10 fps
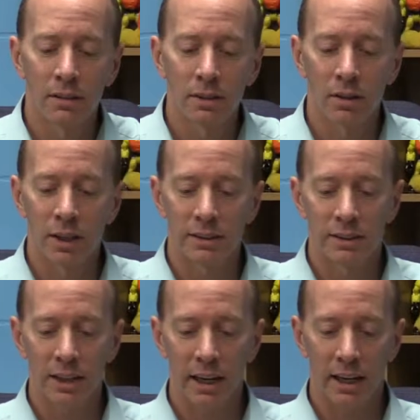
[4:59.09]
So
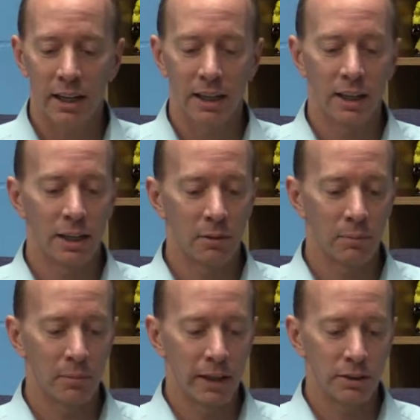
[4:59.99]
let's take,
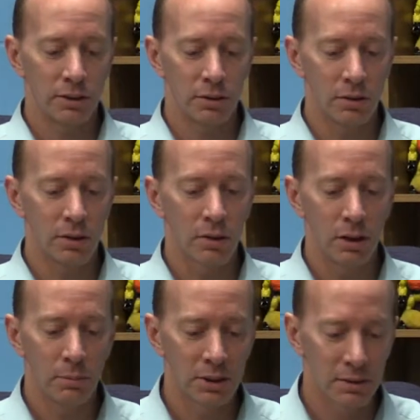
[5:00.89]
make two
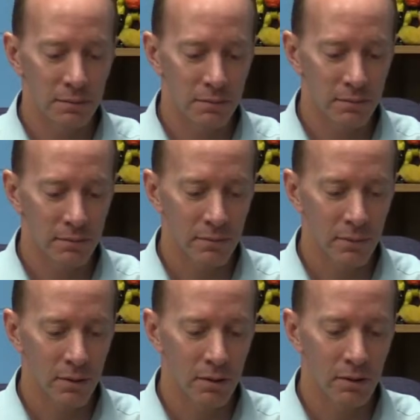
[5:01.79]
groups,
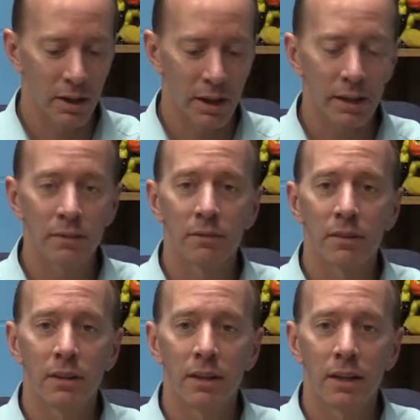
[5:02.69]
all right?
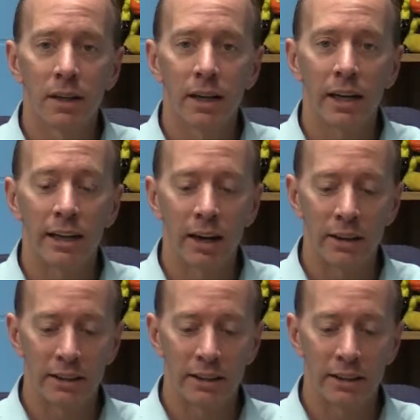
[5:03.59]
And now